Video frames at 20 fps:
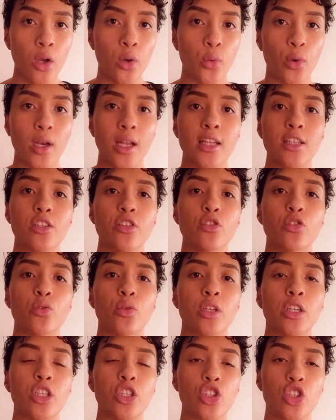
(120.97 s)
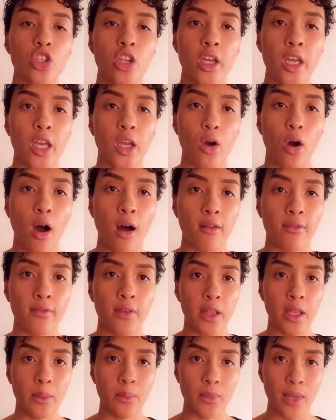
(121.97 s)
relating to his share of
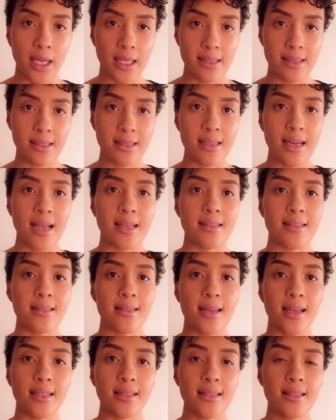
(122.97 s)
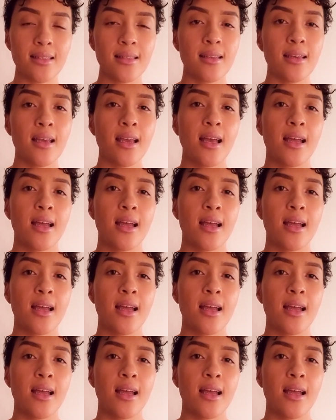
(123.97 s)
the missed estates.